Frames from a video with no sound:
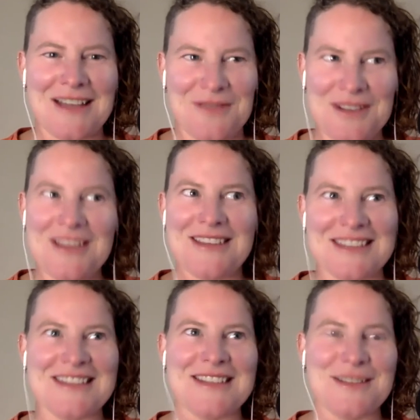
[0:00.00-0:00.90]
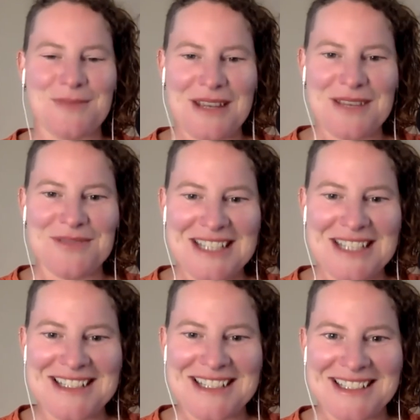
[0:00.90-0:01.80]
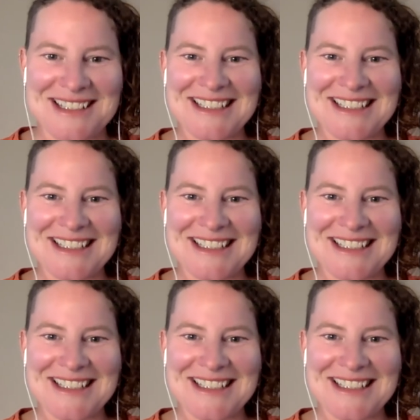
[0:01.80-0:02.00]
I feel like this is my invitation.